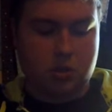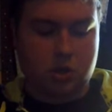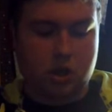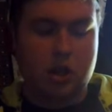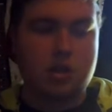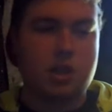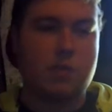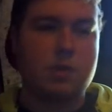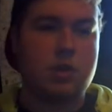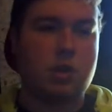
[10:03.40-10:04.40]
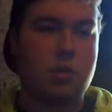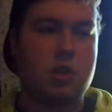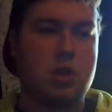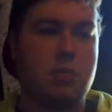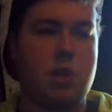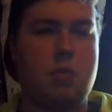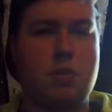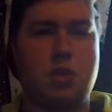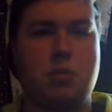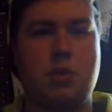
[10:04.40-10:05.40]
one, God Save Us All, which in my
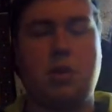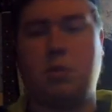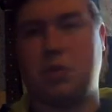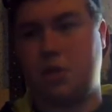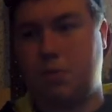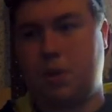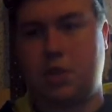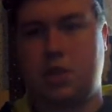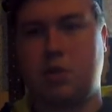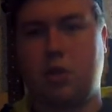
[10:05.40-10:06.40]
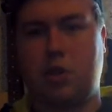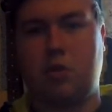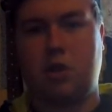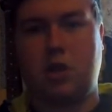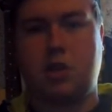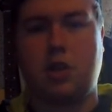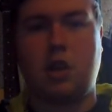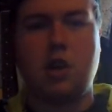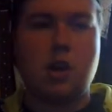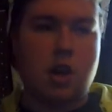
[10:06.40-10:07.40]
personal opinion was the best single they released.
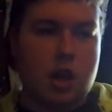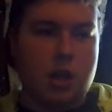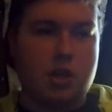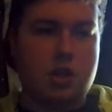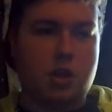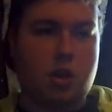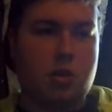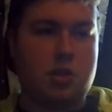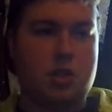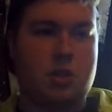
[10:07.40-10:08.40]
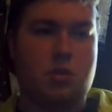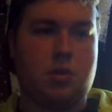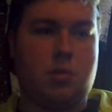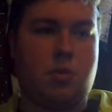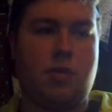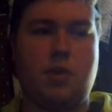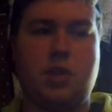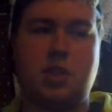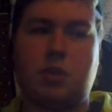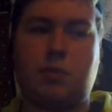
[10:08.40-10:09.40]
It's the closest to a
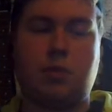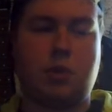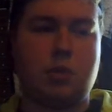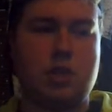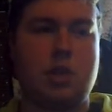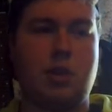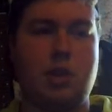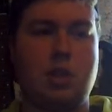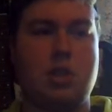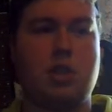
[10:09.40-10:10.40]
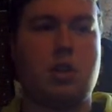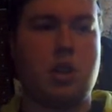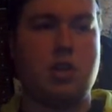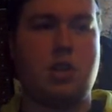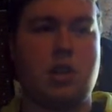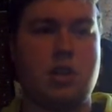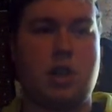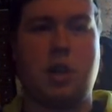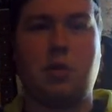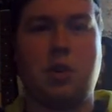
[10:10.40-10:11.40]
previous Sum 41 sounding song as it is.
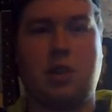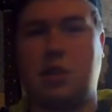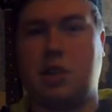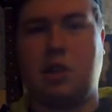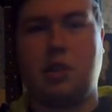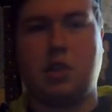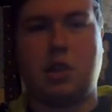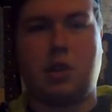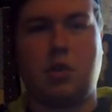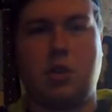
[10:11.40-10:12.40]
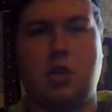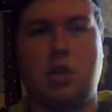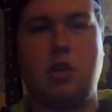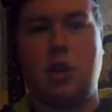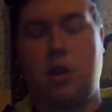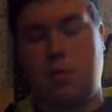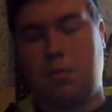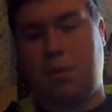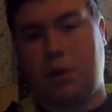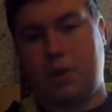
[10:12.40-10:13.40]
I don't like the title. It's kind of cringy.
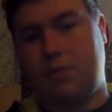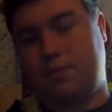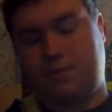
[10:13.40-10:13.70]
But